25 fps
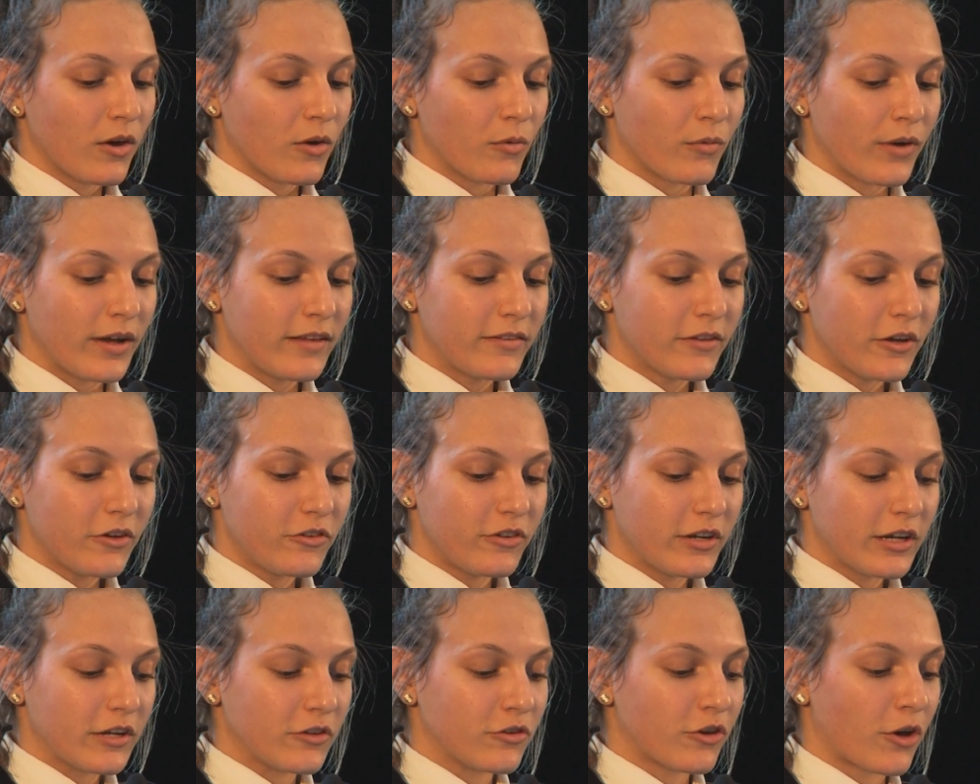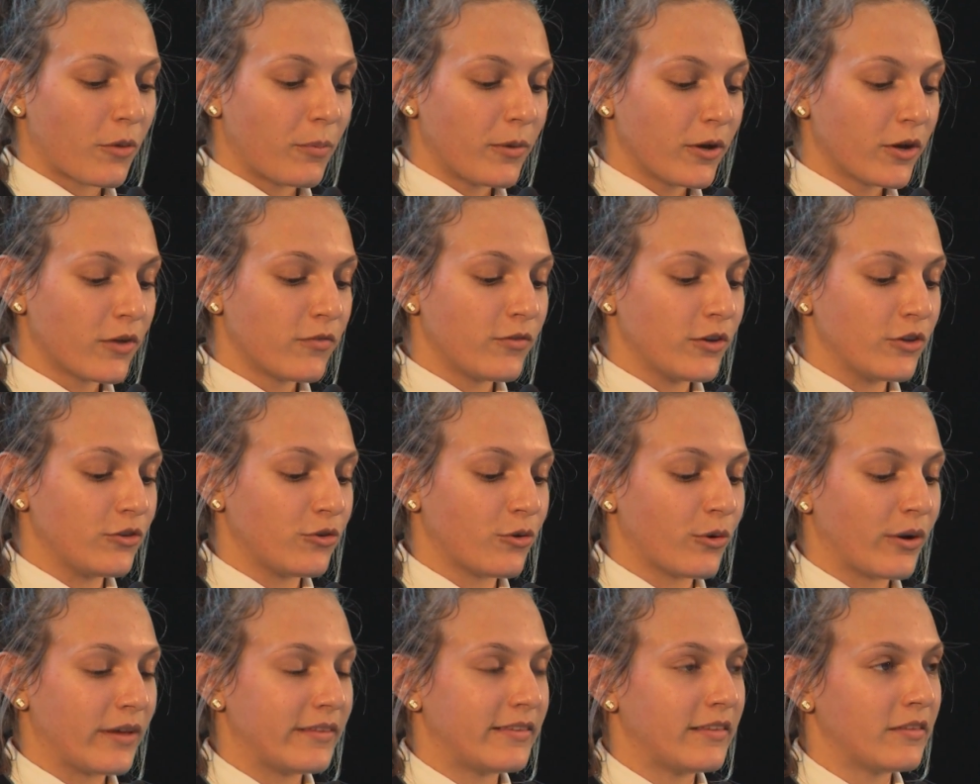Researching a topic of your
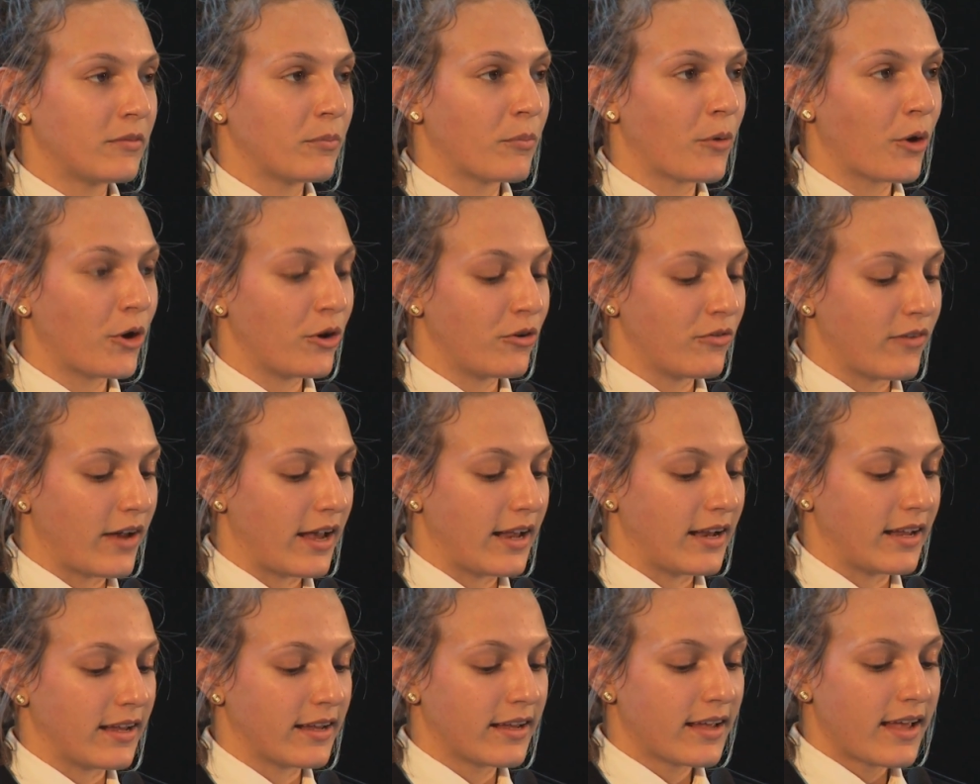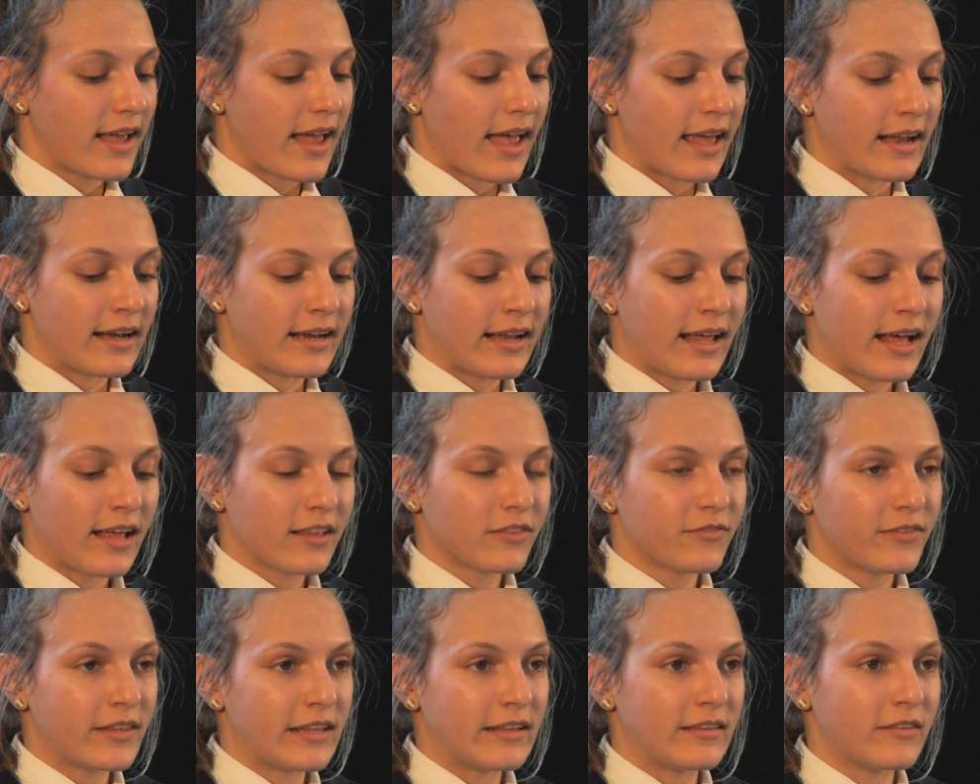choice is motivating and
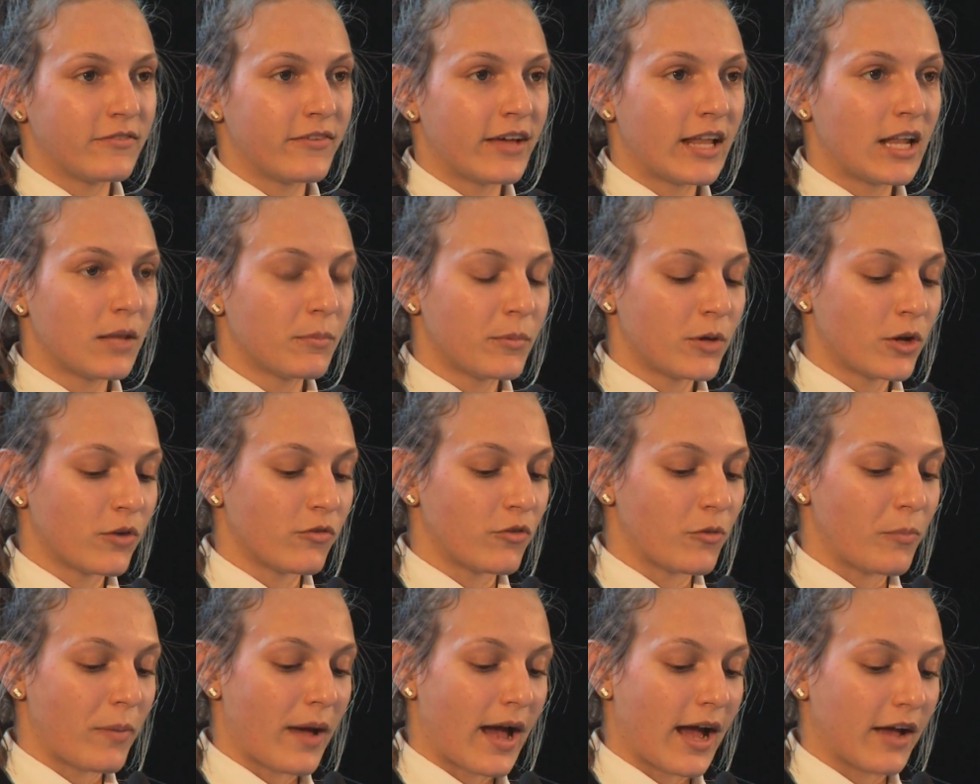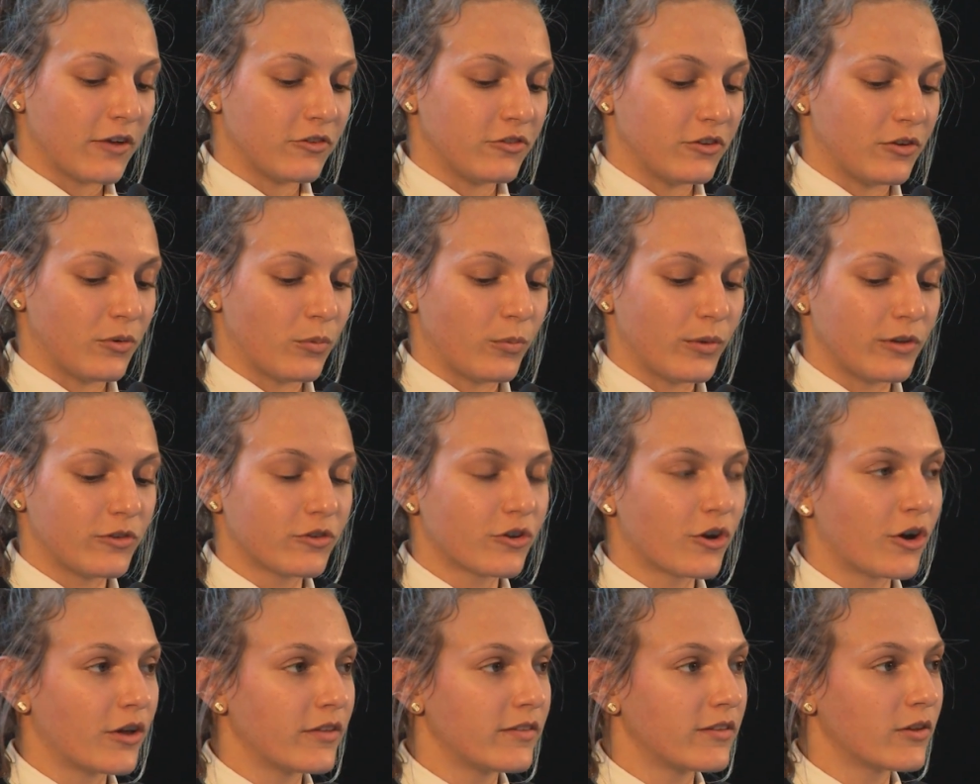allows for the development of a passion,
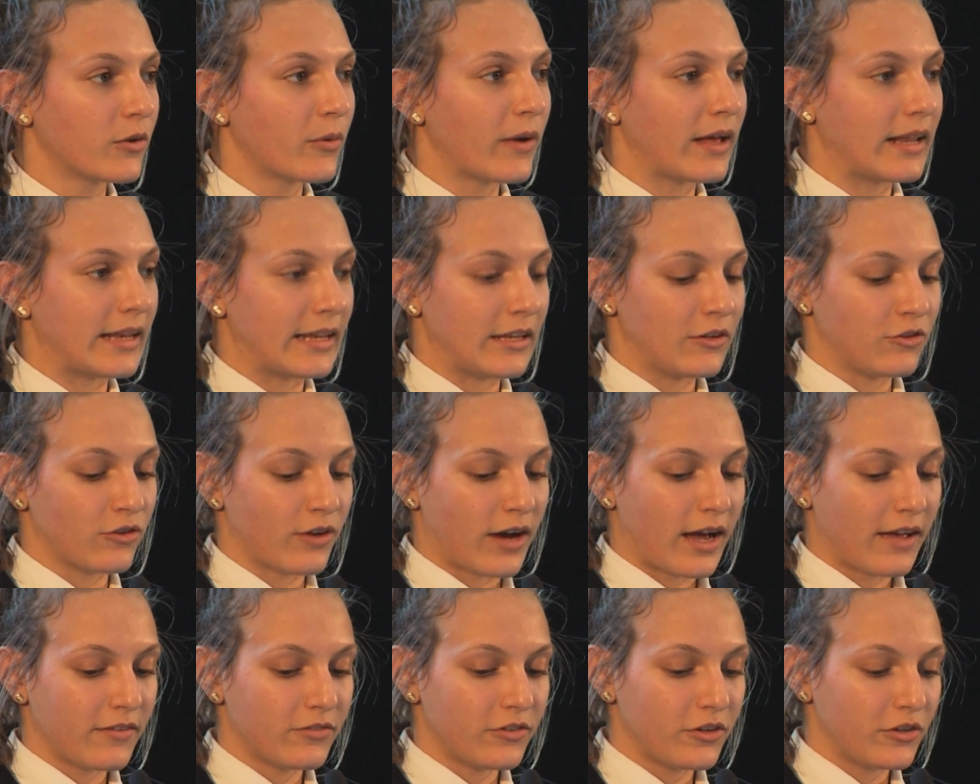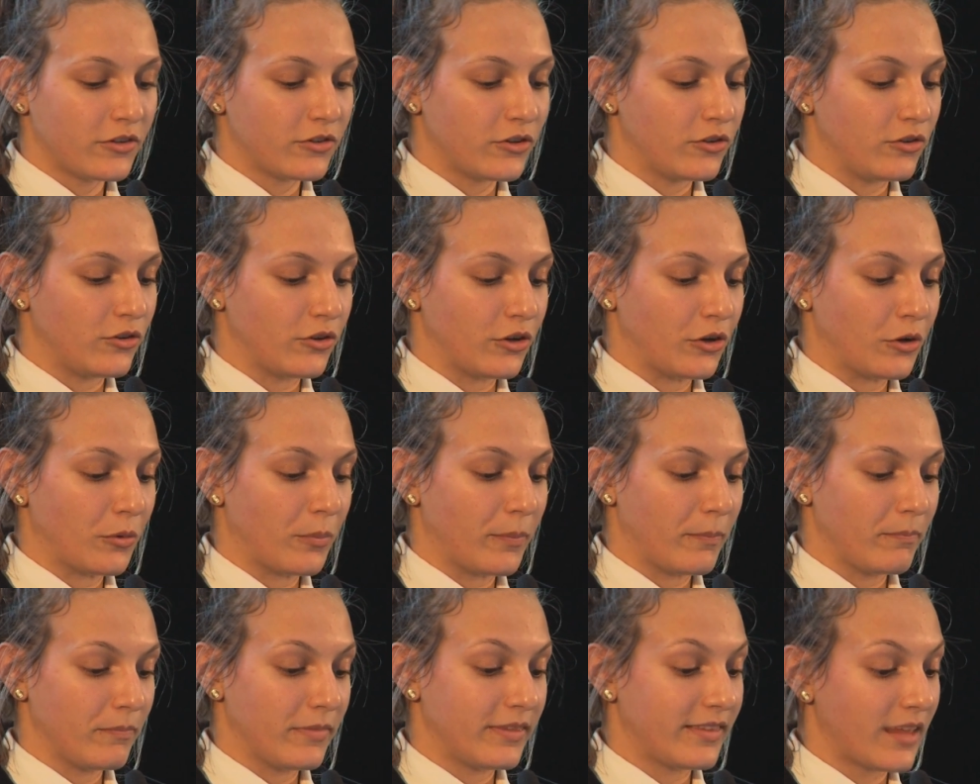which consequently drives you to
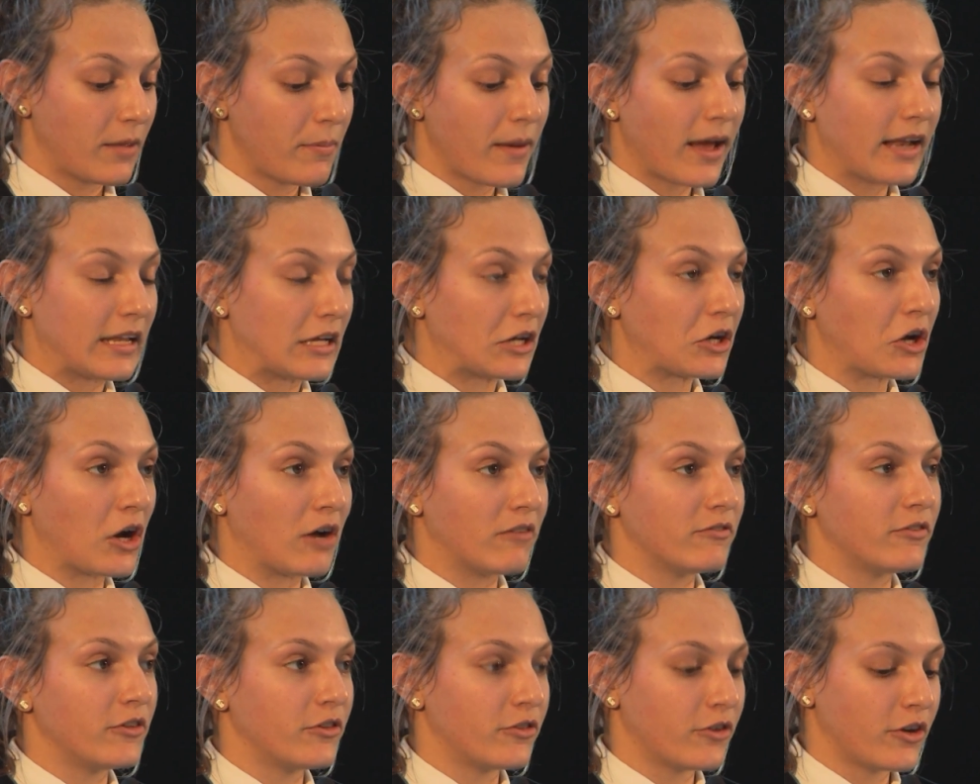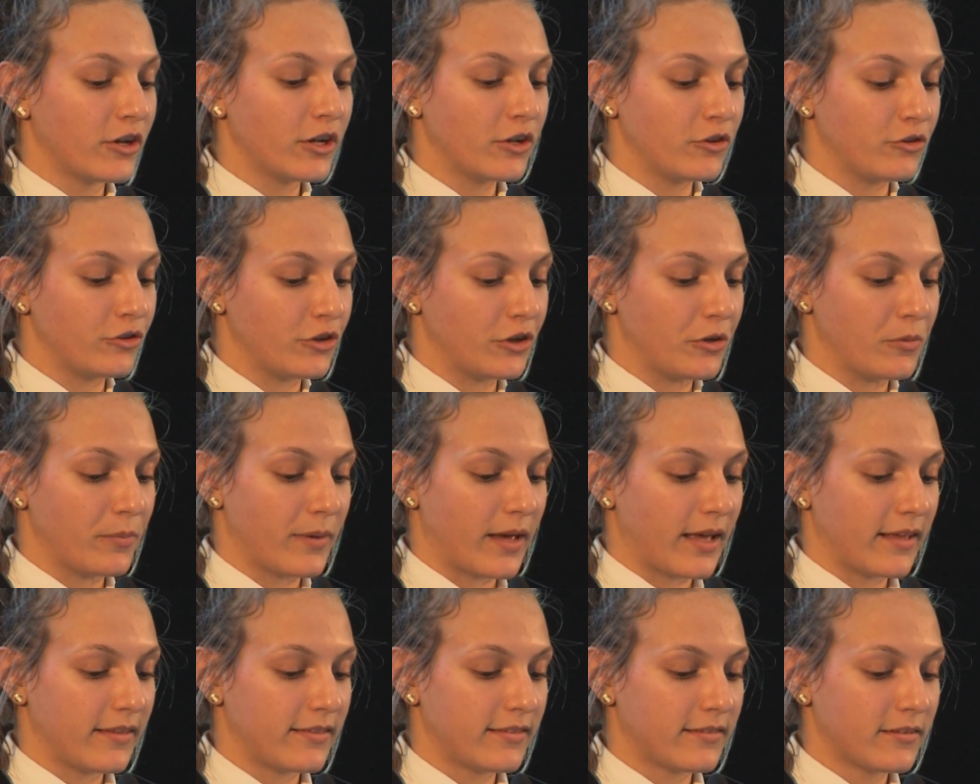step out of your comfort zone and do your
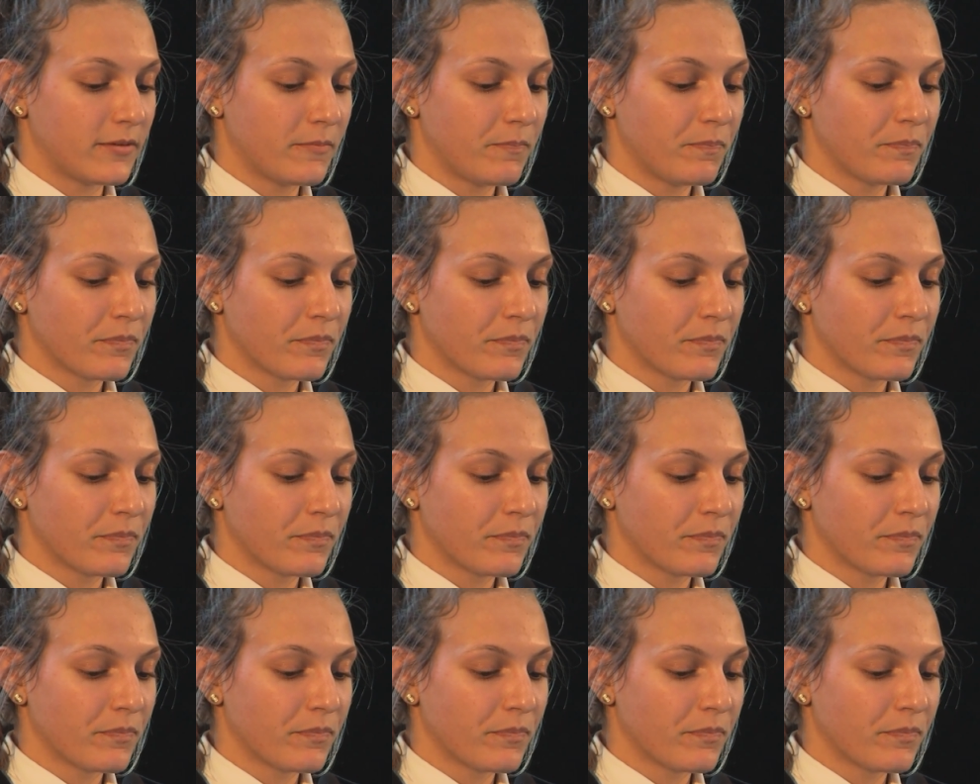best.